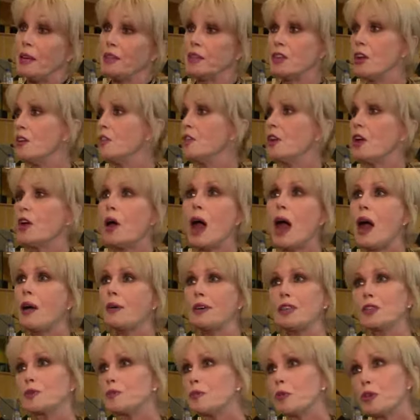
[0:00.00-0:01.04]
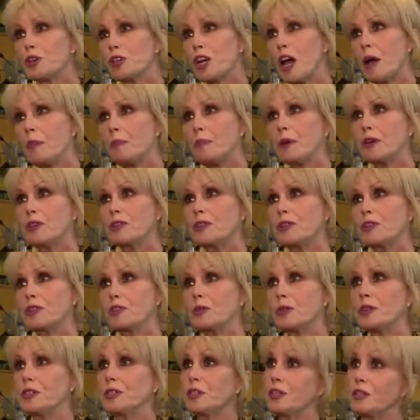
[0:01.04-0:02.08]
don't know how it's brought up because it's
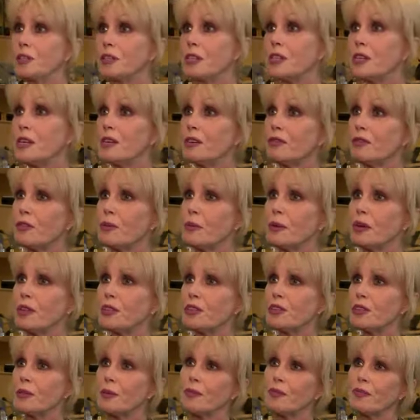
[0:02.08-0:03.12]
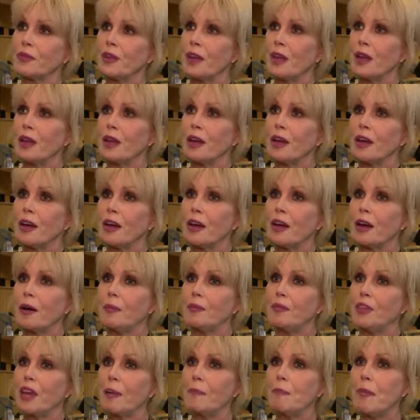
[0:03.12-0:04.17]
always concealed from us.
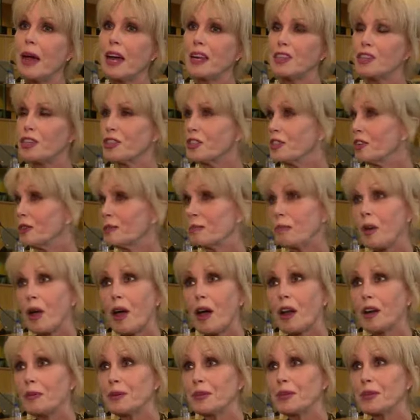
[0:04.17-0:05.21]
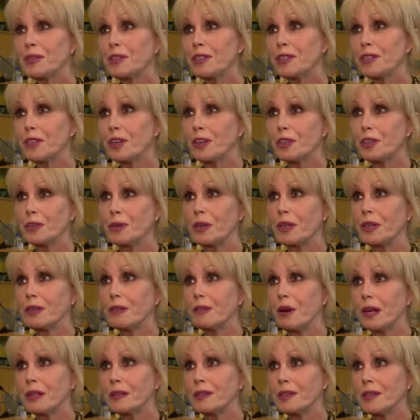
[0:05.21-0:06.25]
They imagine that parliaments are doing the
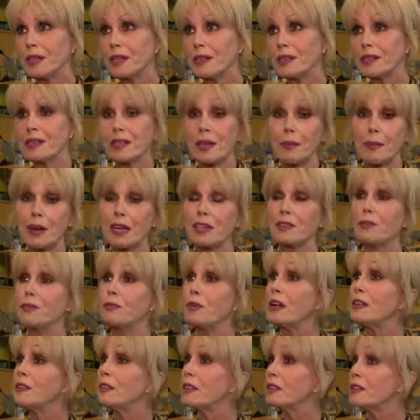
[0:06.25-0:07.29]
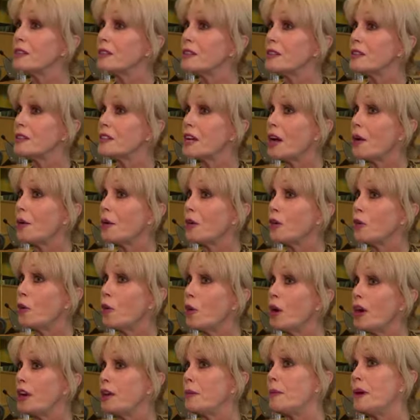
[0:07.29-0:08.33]
right things. They might have read that this is now a
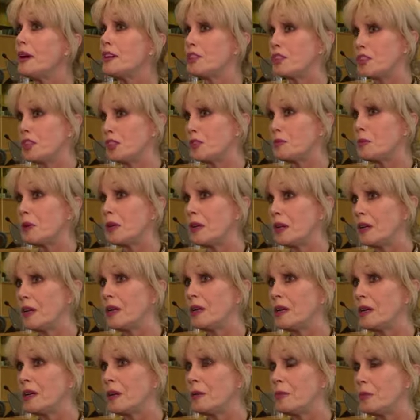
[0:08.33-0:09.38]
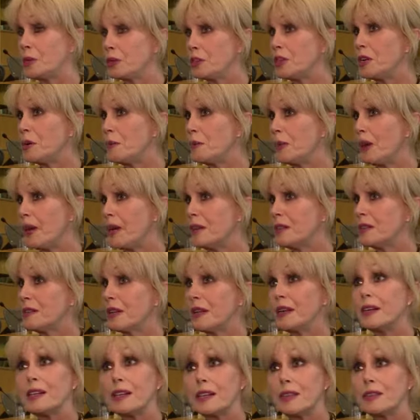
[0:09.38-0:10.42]
law and imagine it's being put in place,
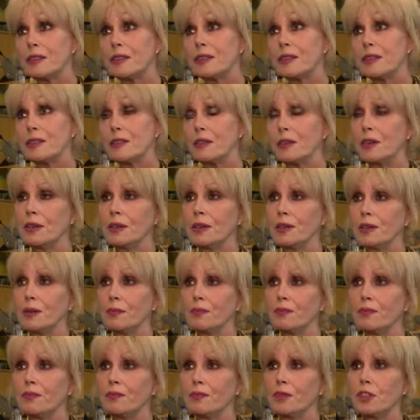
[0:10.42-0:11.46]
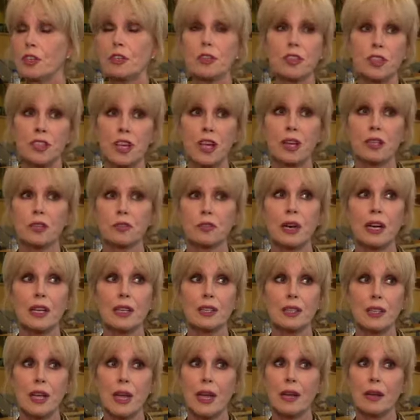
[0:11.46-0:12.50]
and it isn't. So today it's really
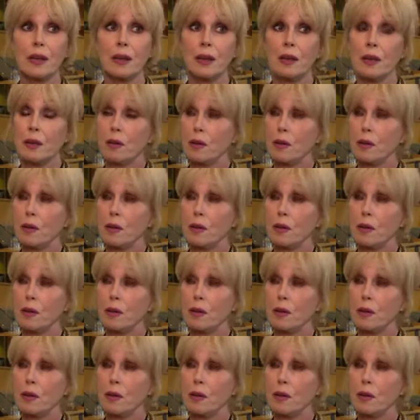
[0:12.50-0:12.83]
saying,